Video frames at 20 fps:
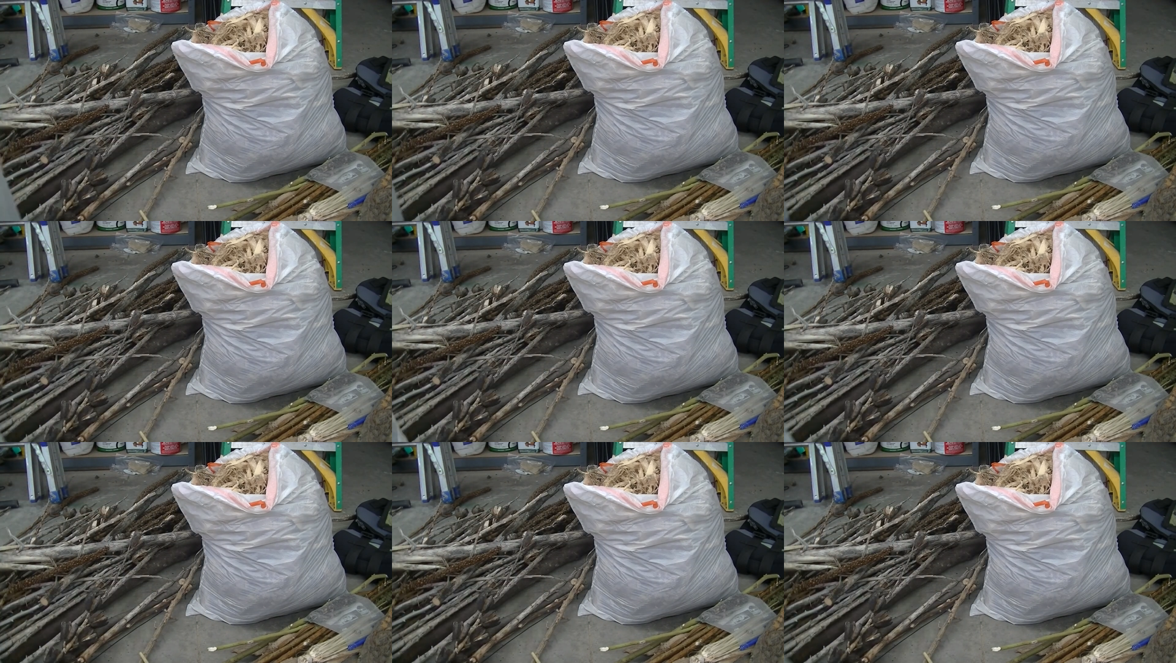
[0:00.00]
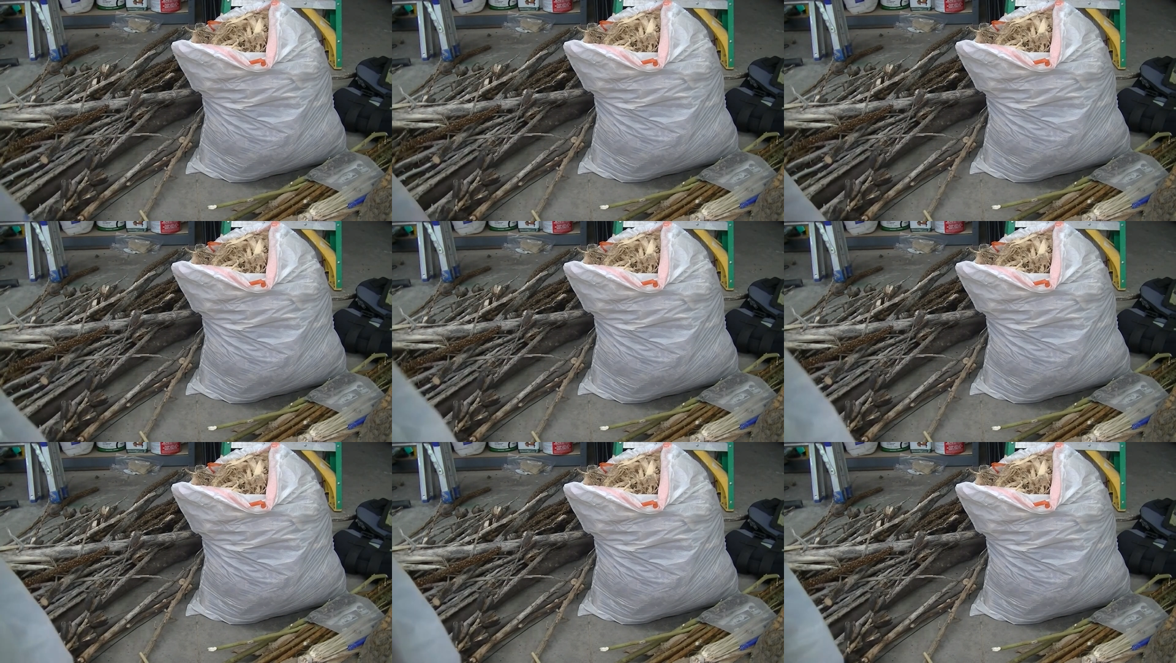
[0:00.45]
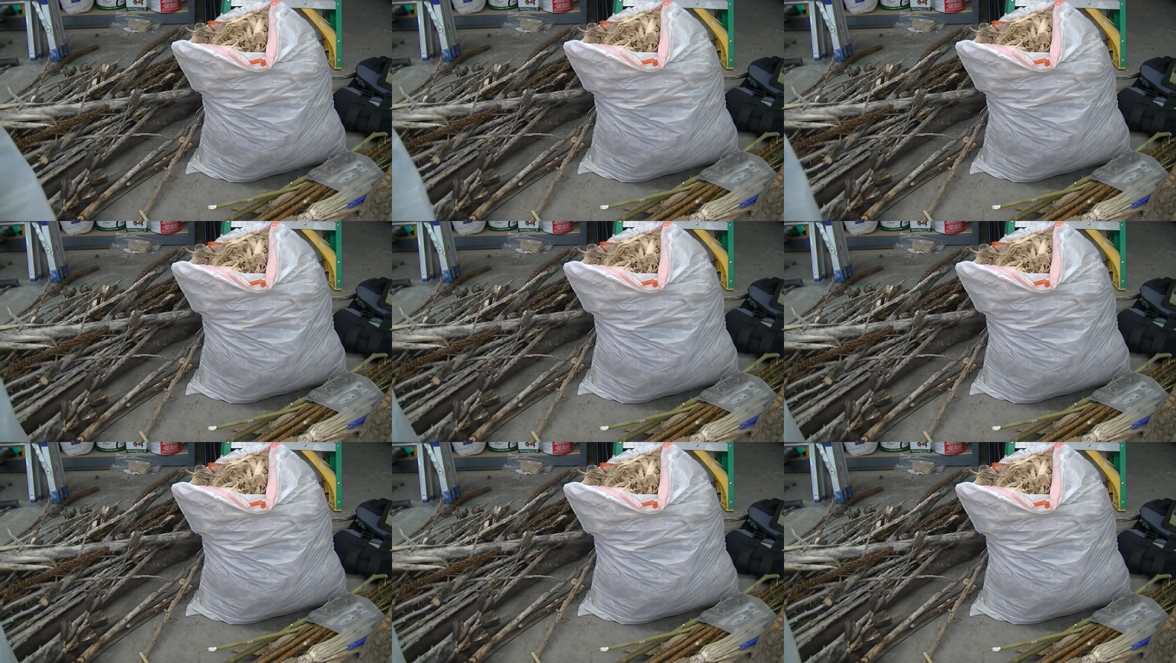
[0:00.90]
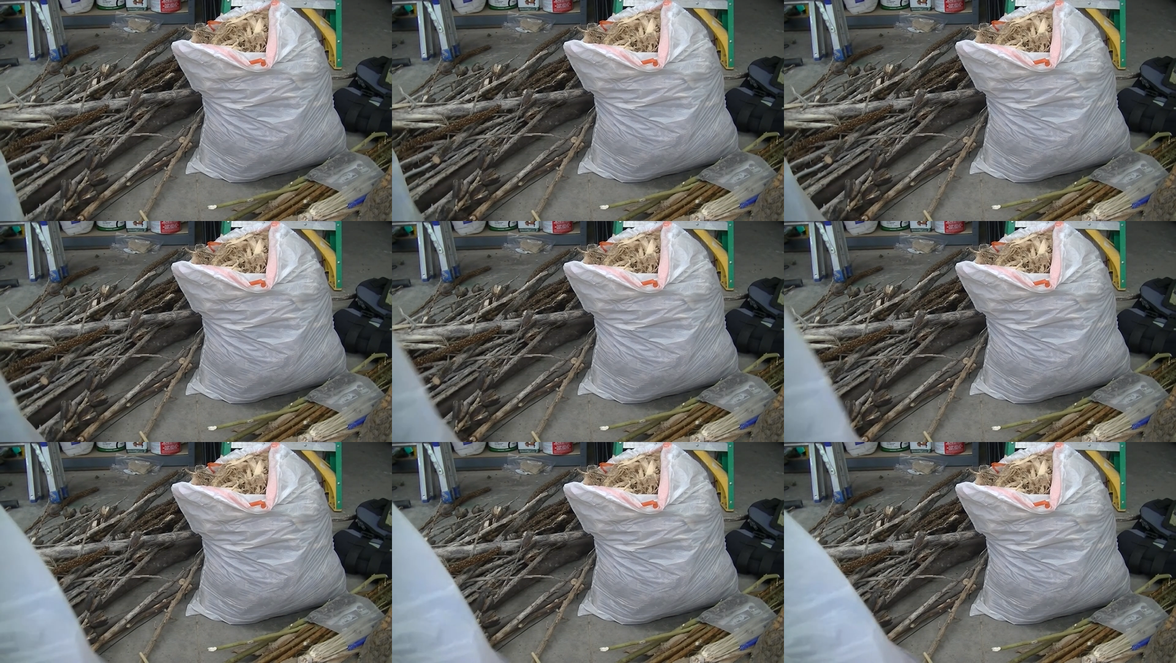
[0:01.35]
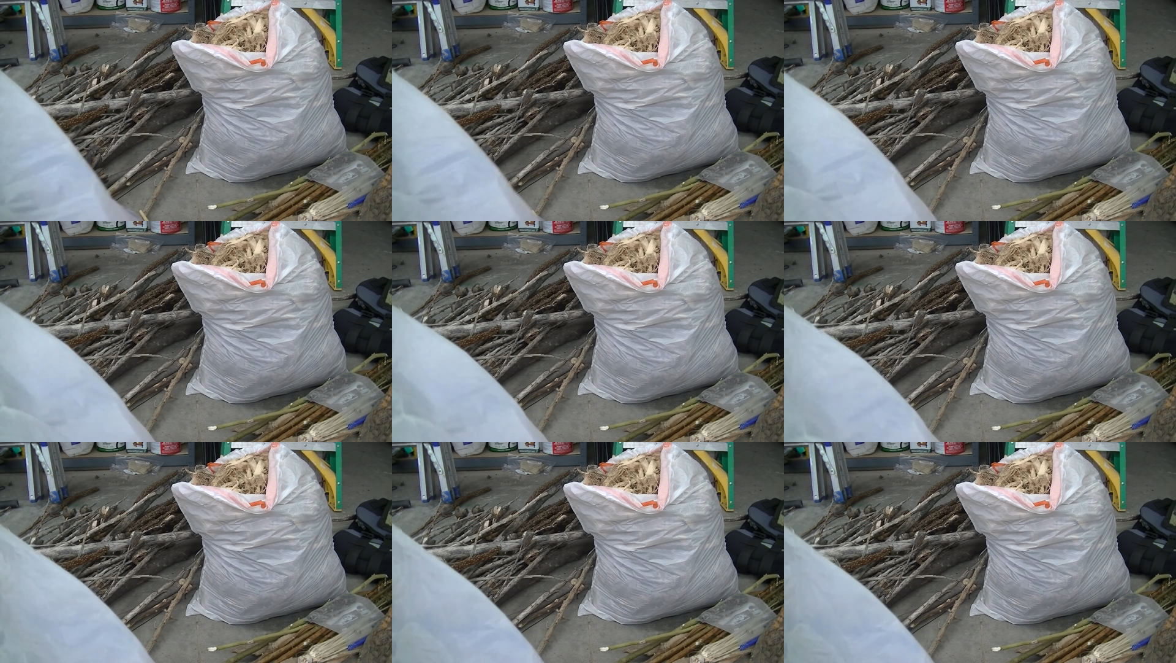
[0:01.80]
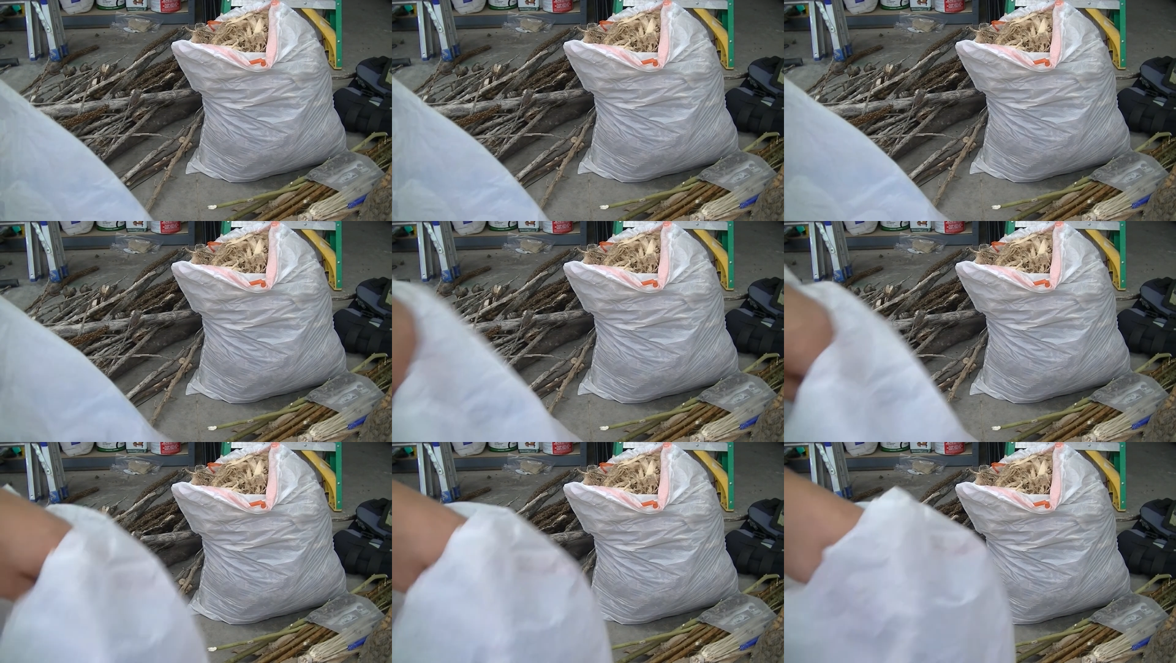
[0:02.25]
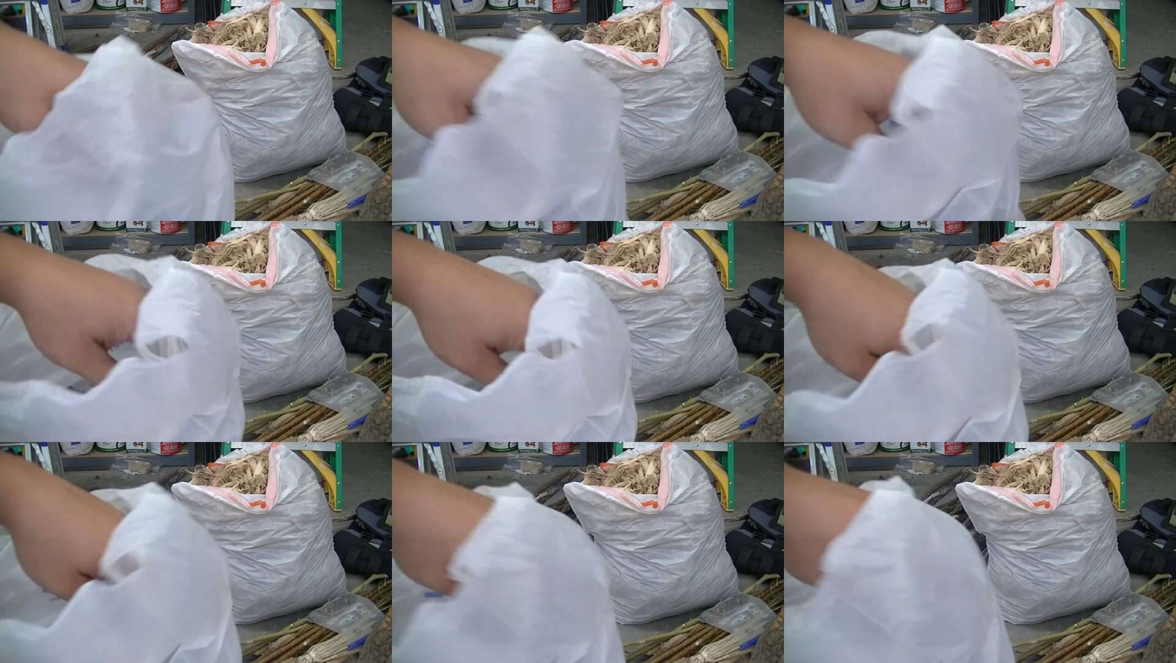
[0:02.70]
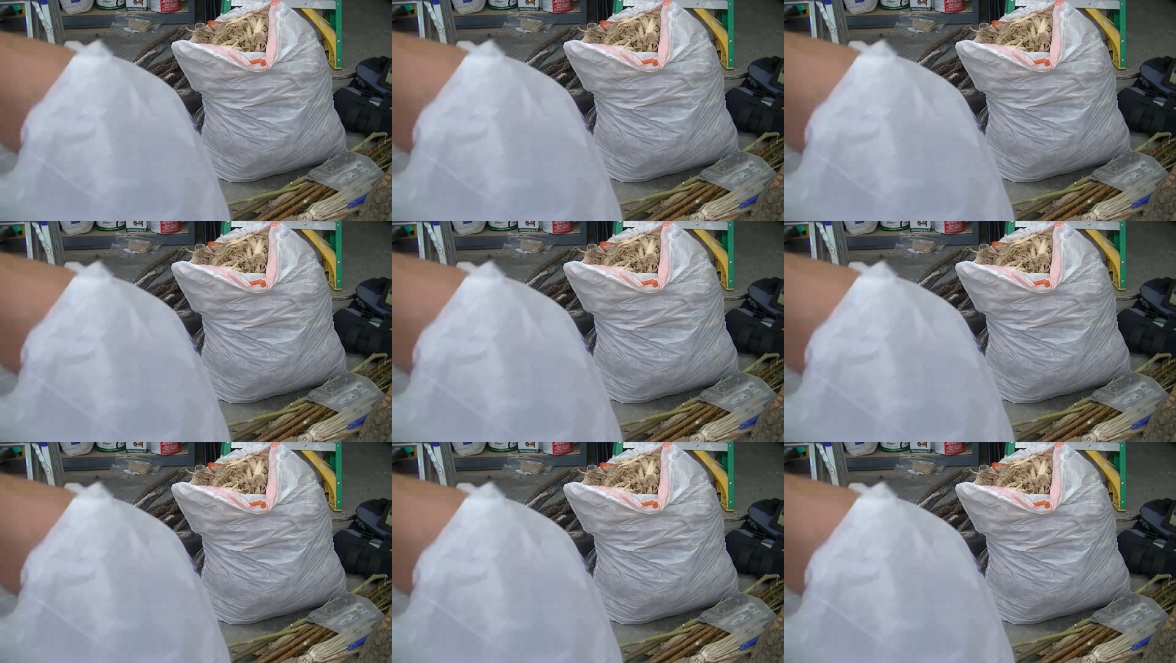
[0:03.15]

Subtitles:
[unreadable: no face in view]